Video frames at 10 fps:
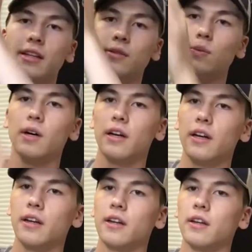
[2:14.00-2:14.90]
this
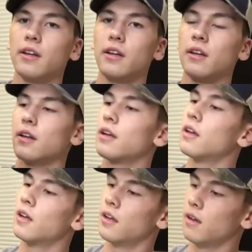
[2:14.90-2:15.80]
one
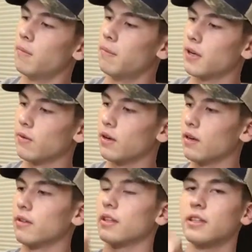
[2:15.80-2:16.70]
big
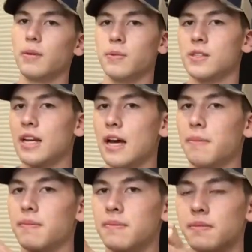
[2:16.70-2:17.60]
one with a double
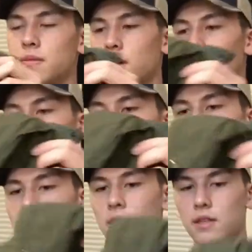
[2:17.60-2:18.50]
snap on the lower
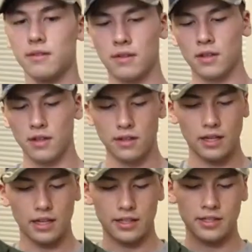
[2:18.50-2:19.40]
part.
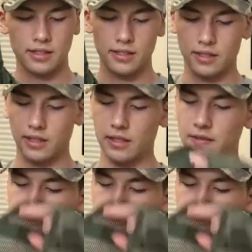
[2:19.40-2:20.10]
Yeah, this is, uh,